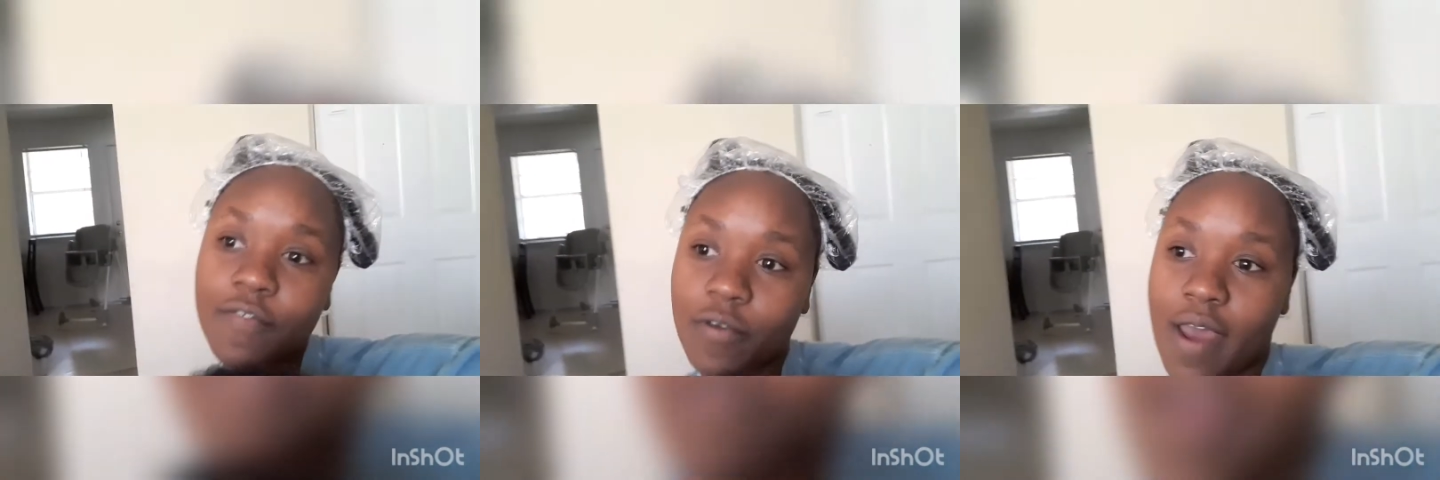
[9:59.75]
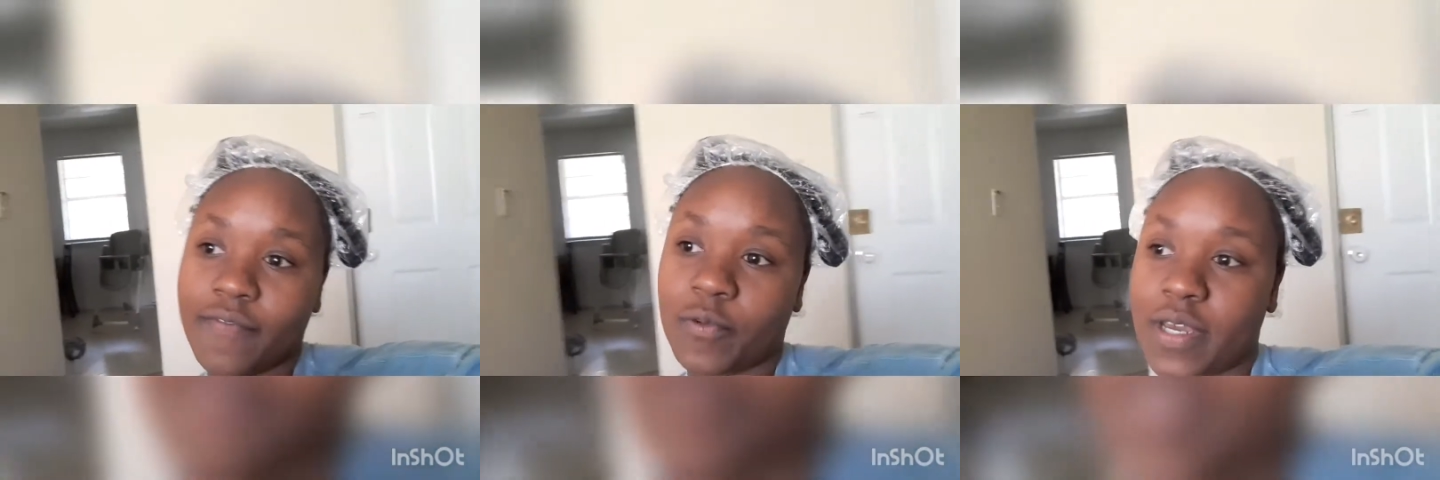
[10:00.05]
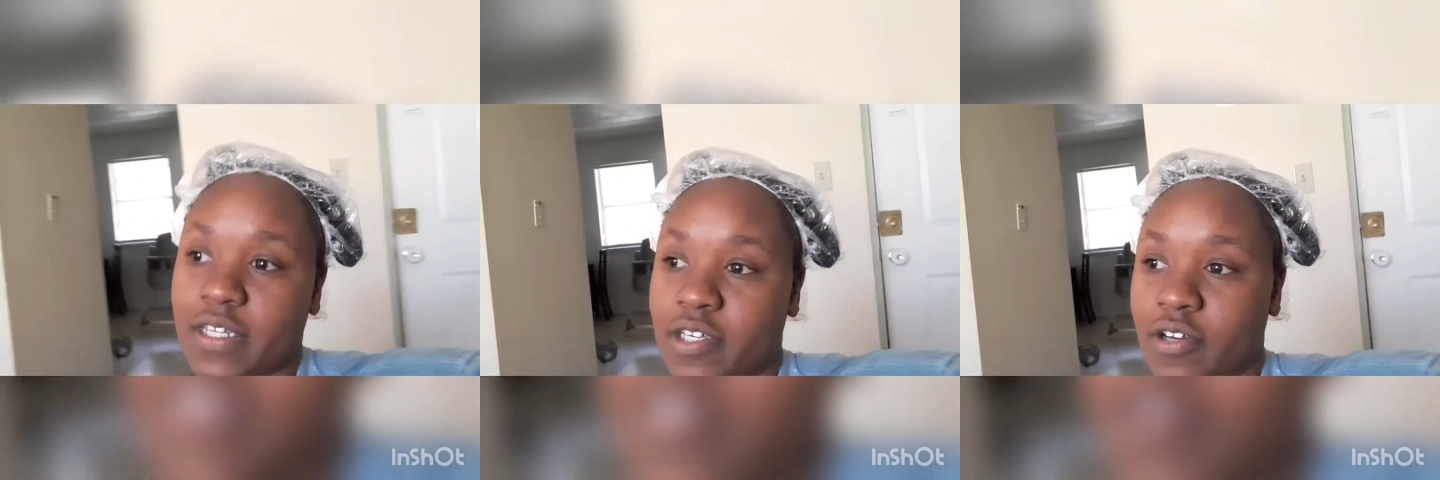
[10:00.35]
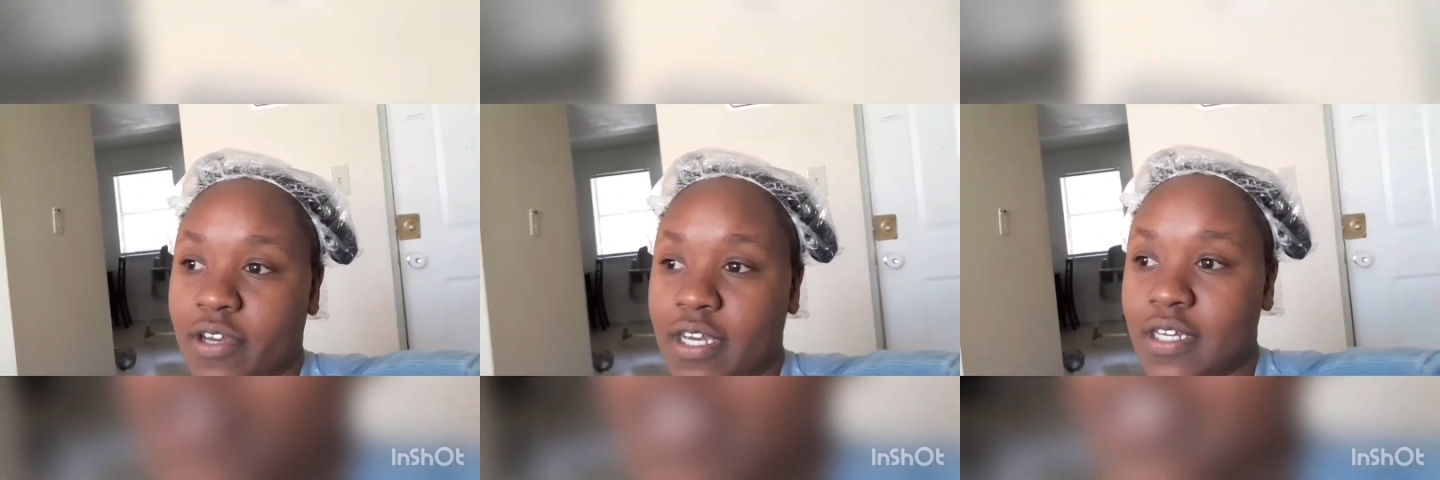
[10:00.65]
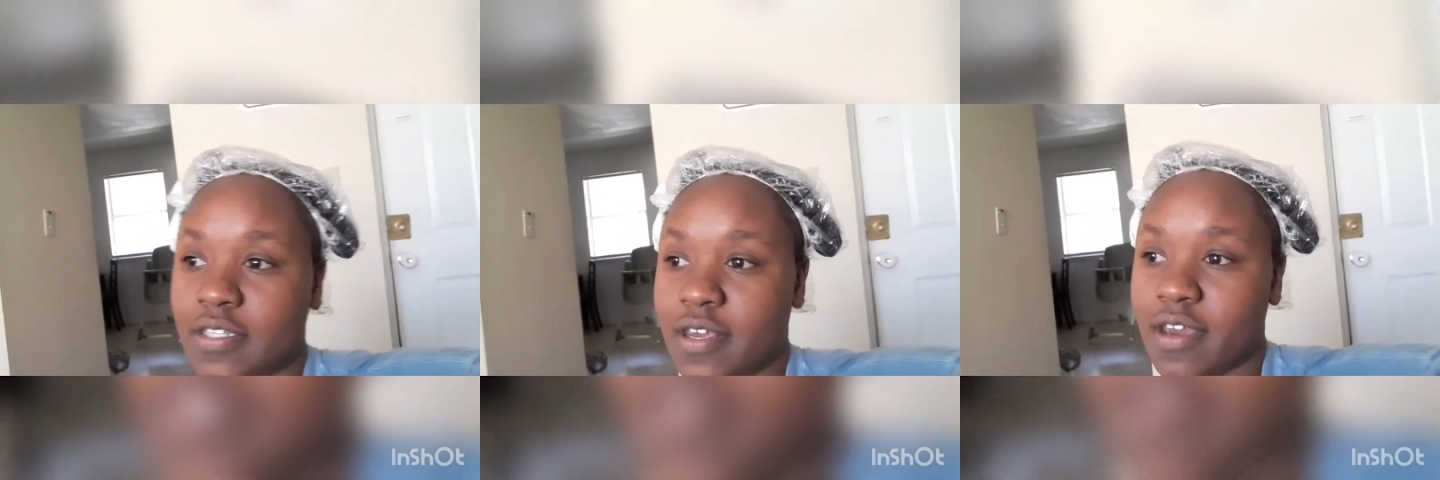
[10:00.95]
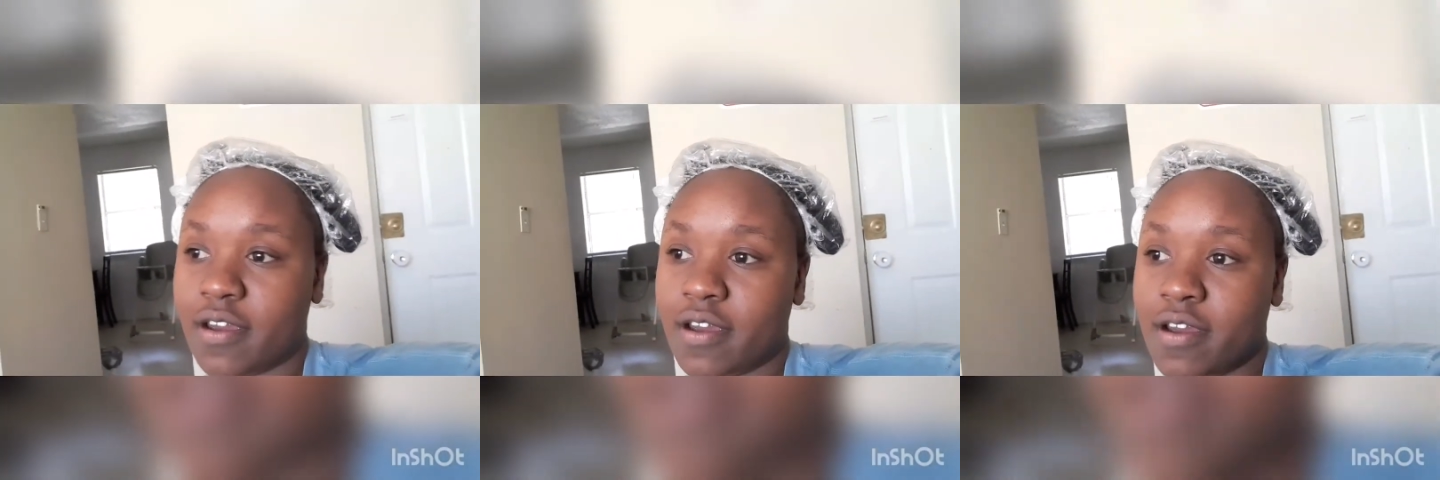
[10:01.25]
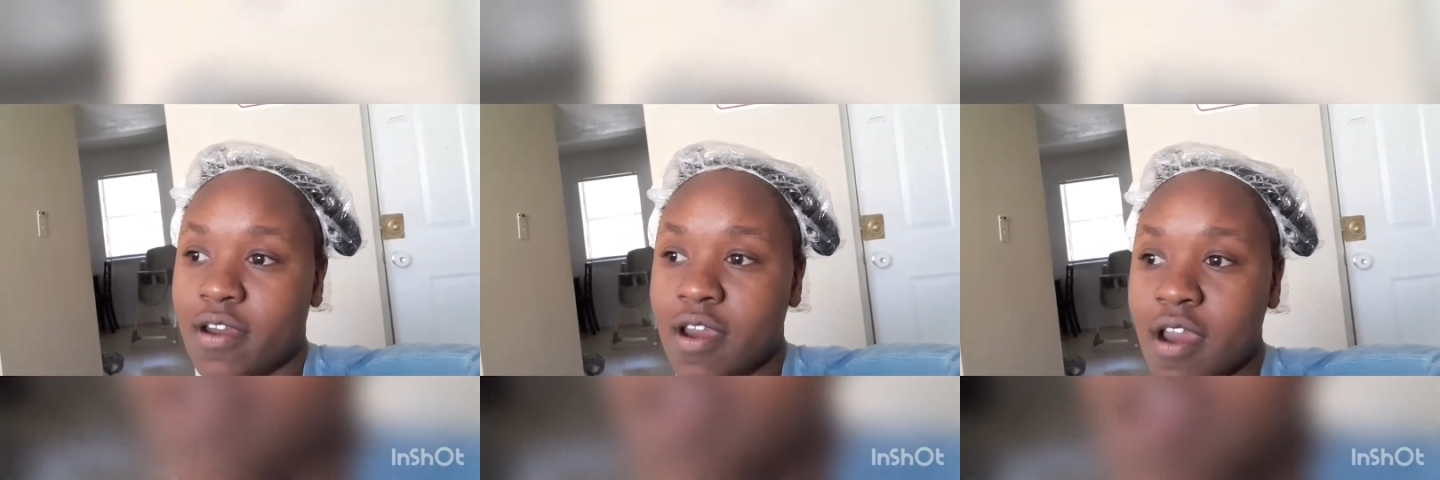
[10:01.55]
You have to wait till your kids like
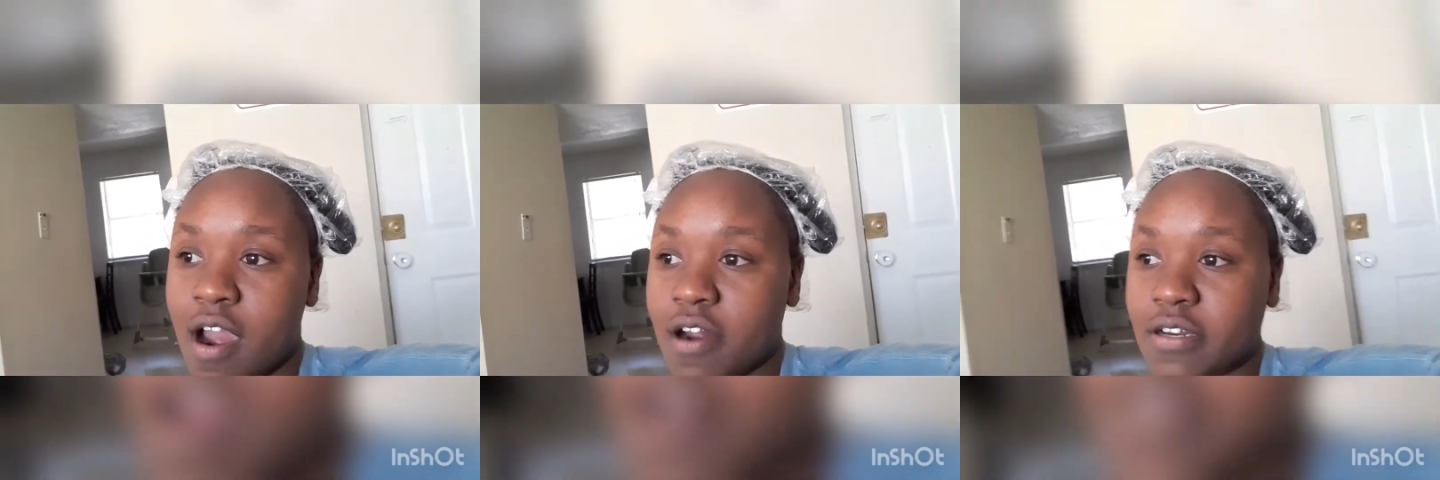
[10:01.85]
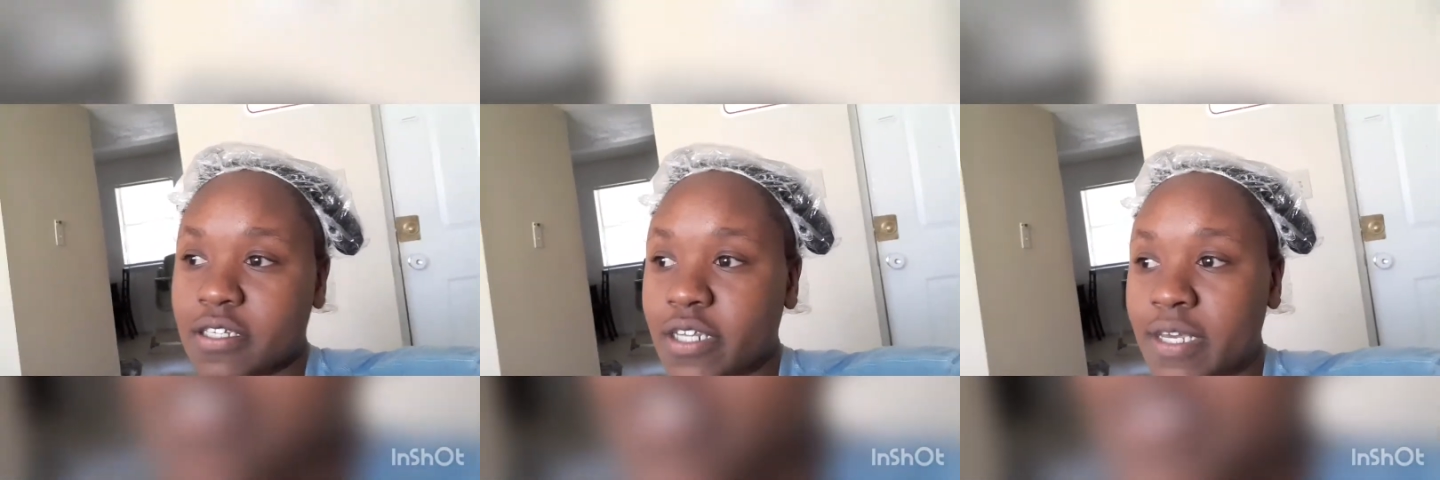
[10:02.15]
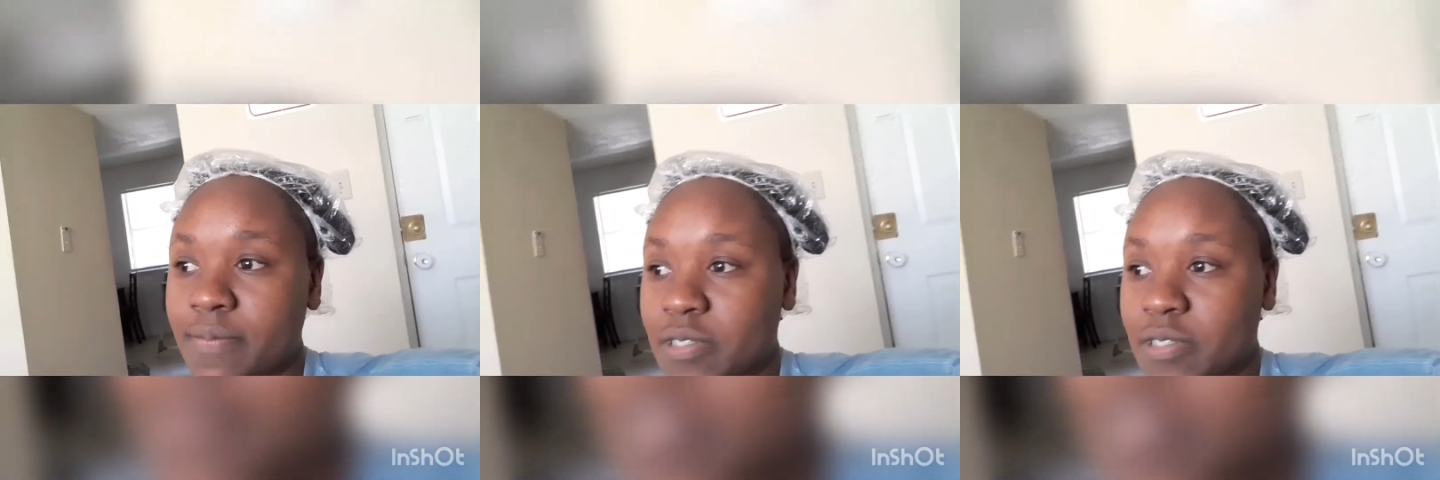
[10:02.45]
are asleep